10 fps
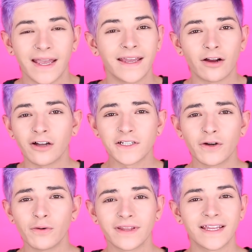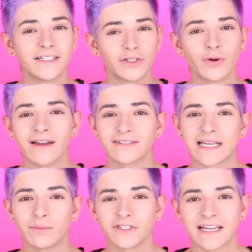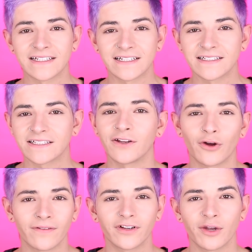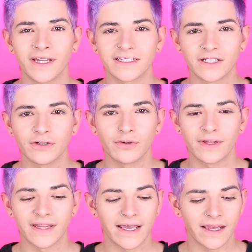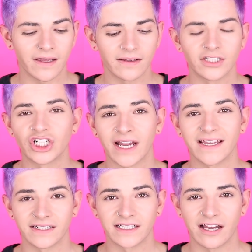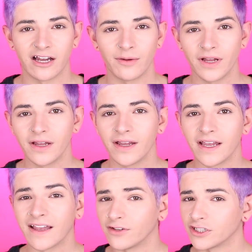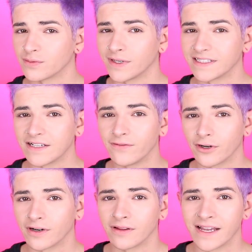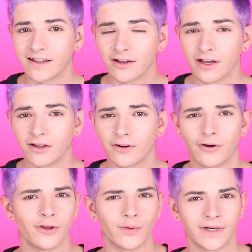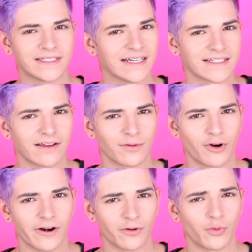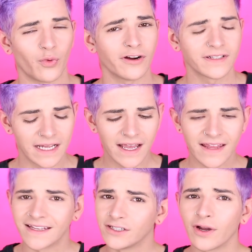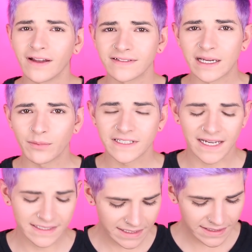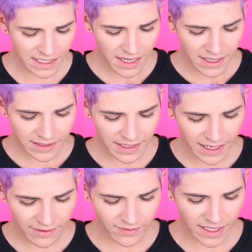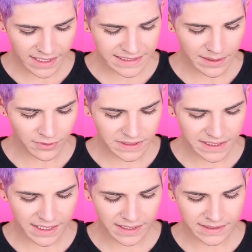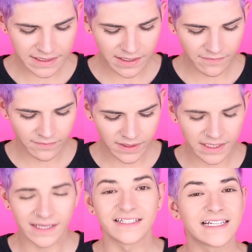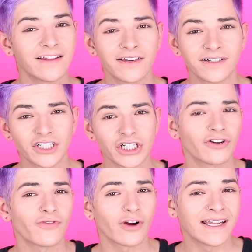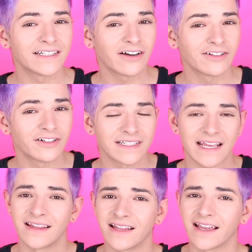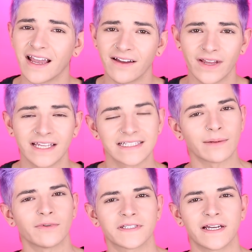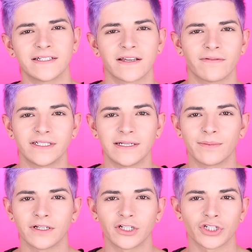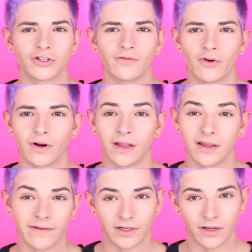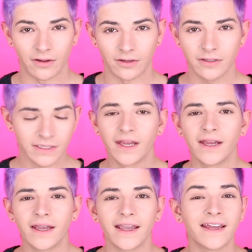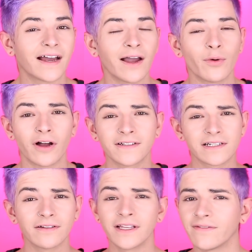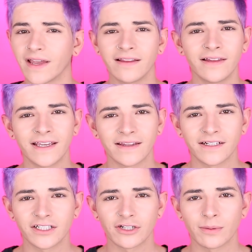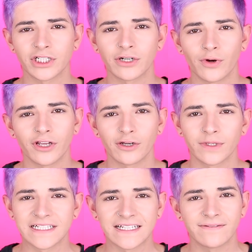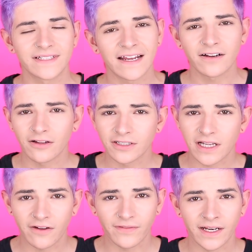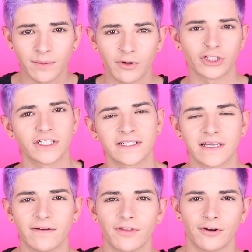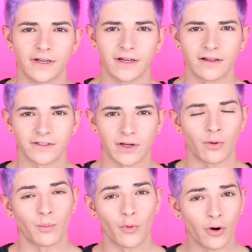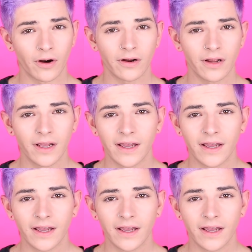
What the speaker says: And also, they do have sample sizes, so you don't have to commit to the giant tub. If you just want to see if you're going to like a color or you want to test how the product works. They do have sample sizes. They have a sample size of the daily conditioner for $8 and they have a sample size of the deep conditioner for $11. And I will also leave a link in the description where you can receive $10 off any purchase of $30 or more.